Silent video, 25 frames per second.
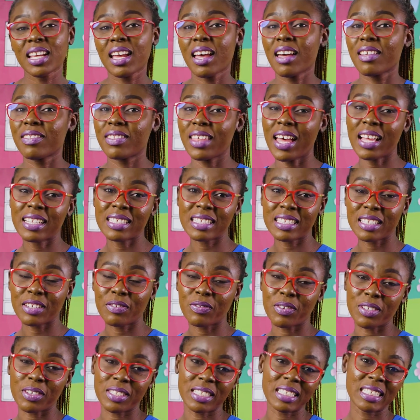That's it
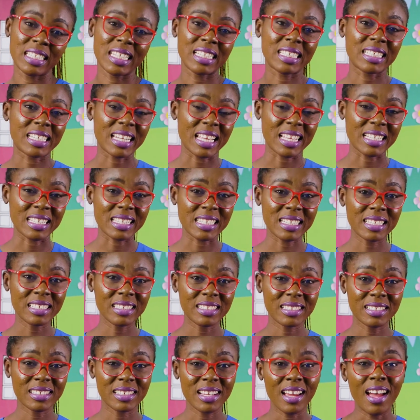for today's
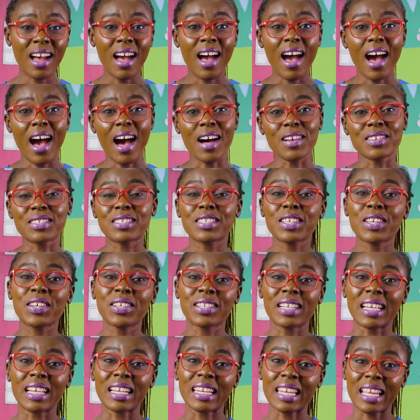lesson. I'll see you
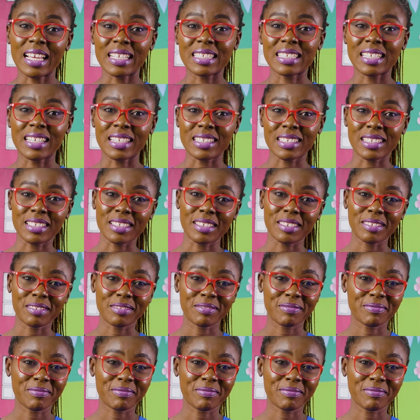in our next lesson.